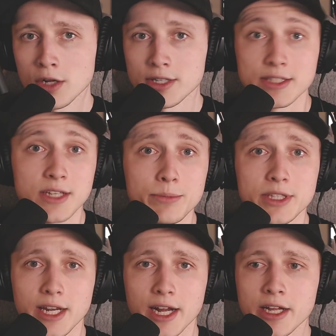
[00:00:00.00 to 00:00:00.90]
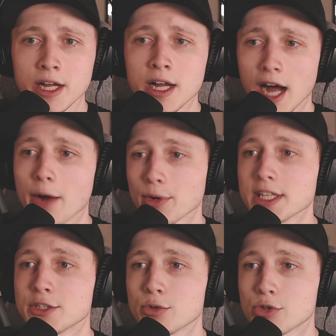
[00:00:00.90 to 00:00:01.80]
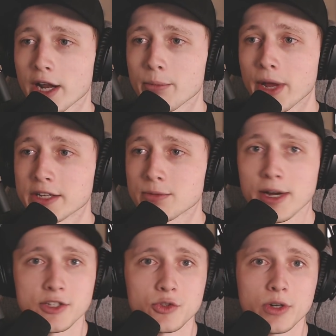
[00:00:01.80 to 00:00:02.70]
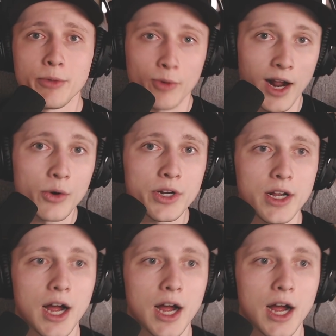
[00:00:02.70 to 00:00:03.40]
And it's something that I really do try to base my stream around.